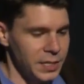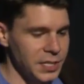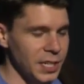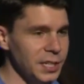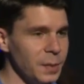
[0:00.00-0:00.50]
to
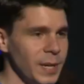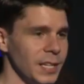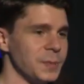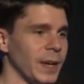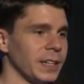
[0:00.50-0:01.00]
send
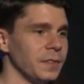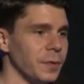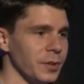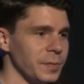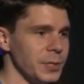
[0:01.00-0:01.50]
commands back and
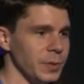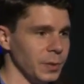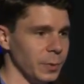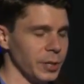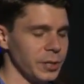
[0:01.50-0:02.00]
forth between
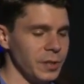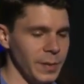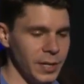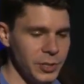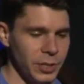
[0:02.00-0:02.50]
the worker and the
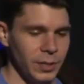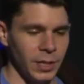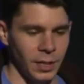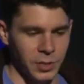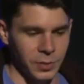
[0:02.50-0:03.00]
manager
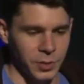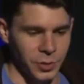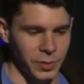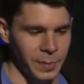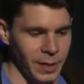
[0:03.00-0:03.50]
and also to
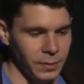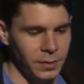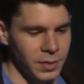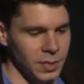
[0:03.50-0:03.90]
stream out